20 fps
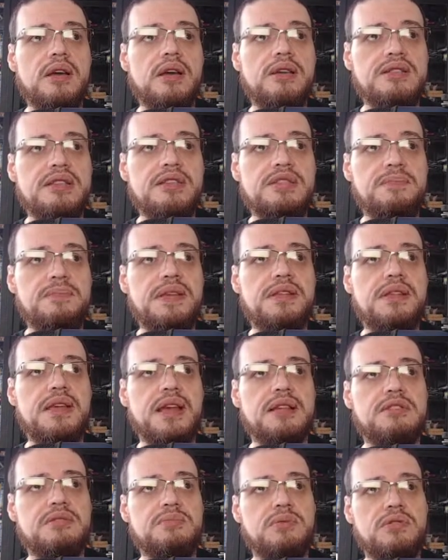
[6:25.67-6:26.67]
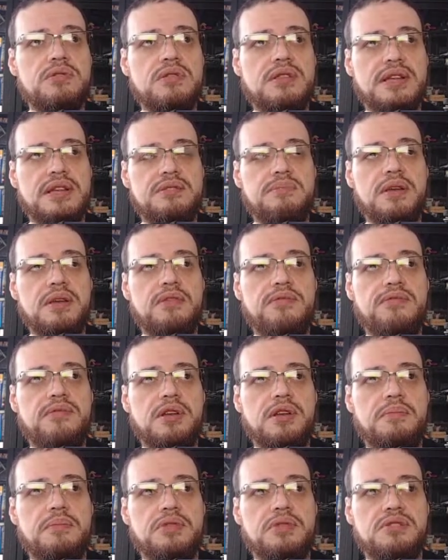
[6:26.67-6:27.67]
Since PDX protest, bail
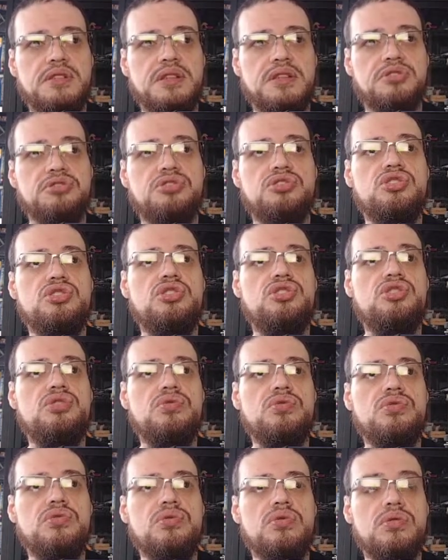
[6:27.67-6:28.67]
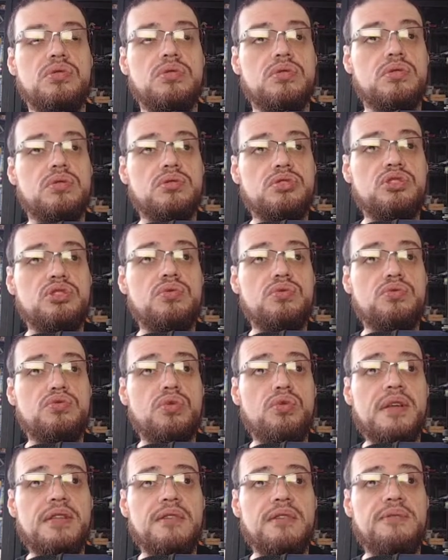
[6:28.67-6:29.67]
fund posted two
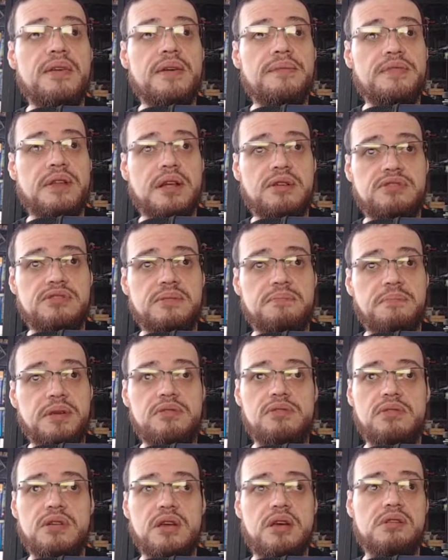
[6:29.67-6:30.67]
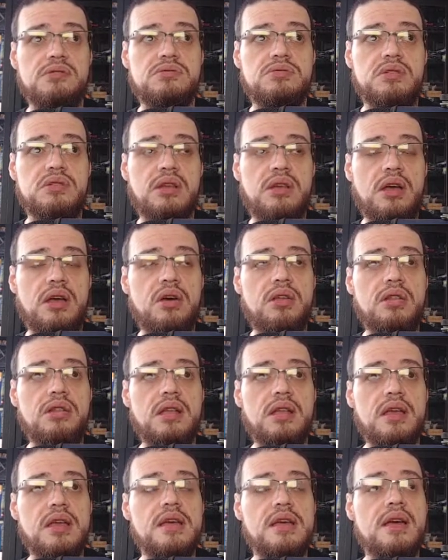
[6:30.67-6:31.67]
25,000 bail counts
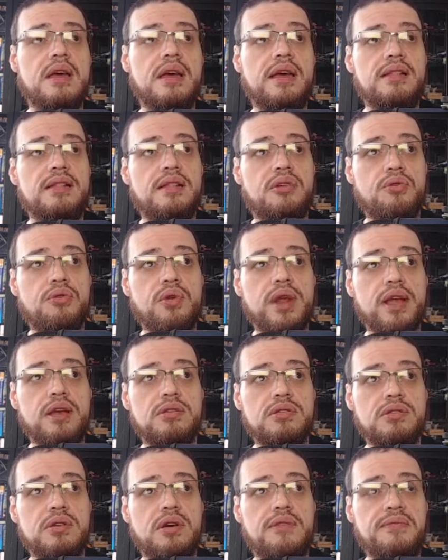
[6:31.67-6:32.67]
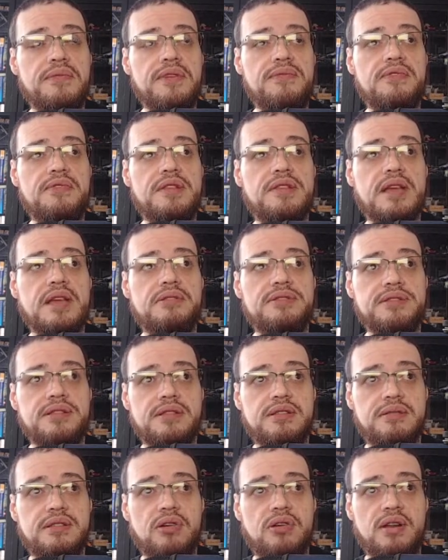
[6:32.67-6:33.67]
on and a record of
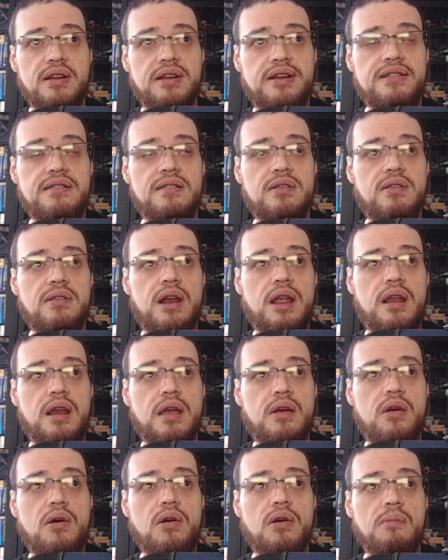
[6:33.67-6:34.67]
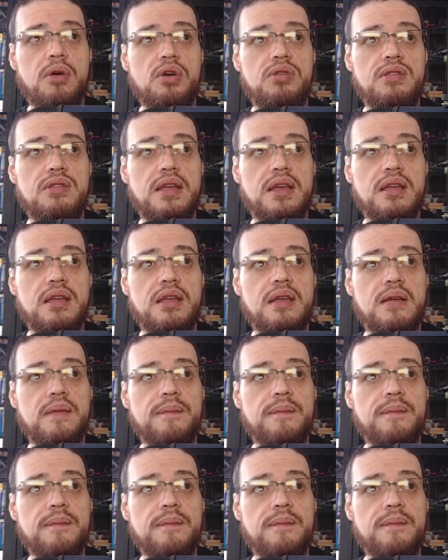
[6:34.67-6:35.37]
$50,000 on Monday.